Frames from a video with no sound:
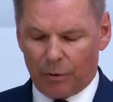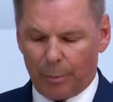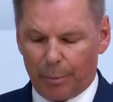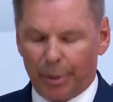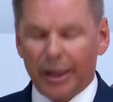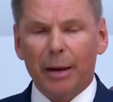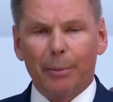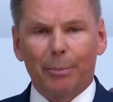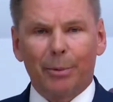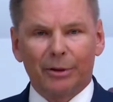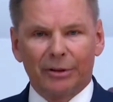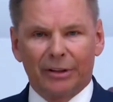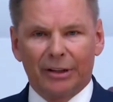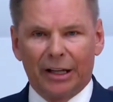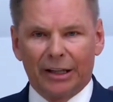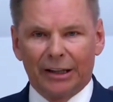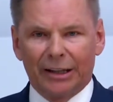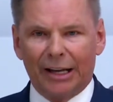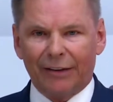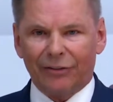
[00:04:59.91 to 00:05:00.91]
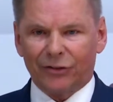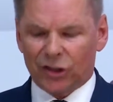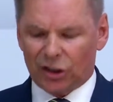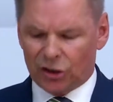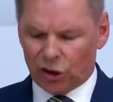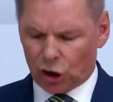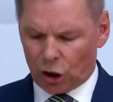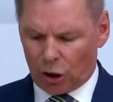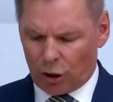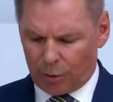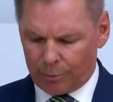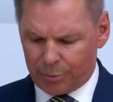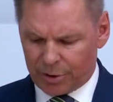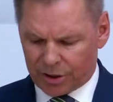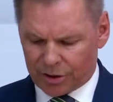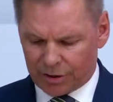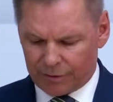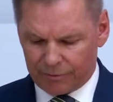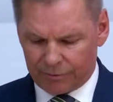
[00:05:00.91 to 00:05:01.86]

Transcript: people left their jobs